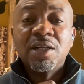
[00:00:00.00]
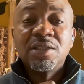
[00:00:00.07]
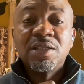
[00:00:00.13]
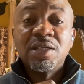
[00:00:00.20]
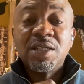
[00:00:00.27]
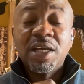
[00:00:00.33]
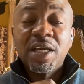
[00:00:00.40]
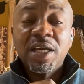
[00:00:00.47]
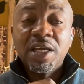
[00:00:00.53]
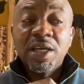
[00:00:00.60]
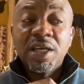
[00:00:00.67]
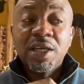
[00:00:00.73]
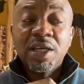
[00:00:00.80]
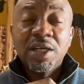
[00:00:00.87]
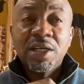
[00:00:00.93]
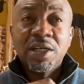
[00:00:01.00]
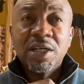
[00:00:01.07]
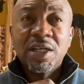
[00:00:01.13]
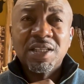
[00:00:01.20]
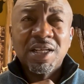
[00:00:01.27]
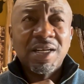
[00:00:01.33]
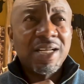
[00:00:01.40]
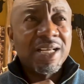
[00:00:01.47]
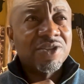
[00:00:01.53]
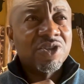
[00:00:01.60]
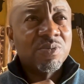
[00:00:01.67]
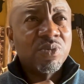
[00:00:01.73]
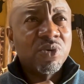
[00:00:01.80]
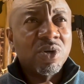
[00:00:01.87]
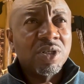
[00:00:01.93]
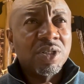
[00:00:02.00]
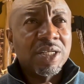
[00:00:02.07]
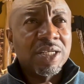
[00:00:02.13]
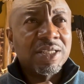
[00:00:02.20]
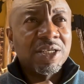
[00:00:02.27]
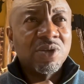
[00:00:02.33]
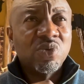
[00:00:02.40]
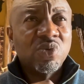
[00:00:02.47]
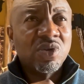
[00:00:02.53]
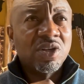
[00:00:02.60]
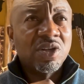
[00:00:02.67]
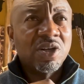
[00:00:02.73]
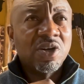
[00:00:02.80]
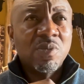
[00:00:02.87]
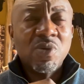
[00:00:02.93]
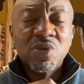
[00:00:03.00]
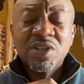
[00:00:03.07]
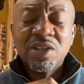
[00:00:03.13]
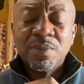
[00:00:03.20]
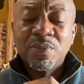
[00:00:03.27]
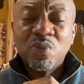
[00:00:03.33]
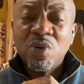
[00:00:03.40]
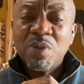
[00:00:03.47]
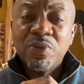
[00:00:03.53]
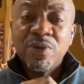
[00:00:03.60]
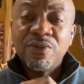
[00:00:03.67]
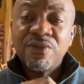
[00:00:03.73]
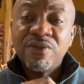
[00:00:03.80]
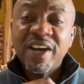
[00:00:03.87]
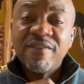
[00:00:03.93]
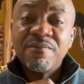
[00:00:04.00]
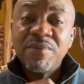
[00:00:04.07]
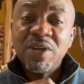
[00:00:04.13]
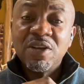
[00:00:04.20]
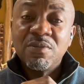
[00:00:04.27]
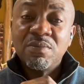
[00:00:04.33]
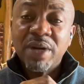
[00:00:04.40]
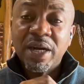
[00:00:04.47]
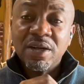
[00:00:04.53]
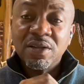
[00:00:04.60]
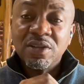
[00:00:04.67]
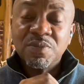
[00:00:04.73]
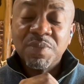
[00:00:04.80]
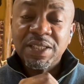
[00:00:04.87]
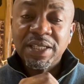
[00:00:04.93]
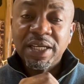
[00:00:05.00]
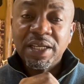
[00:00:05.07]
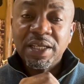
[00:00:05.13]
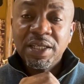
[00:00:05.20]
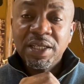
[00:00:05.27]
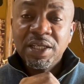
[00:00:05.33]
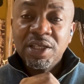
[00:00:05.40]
Today, as a last report, I think we're almost at 1.5 million barrels per day.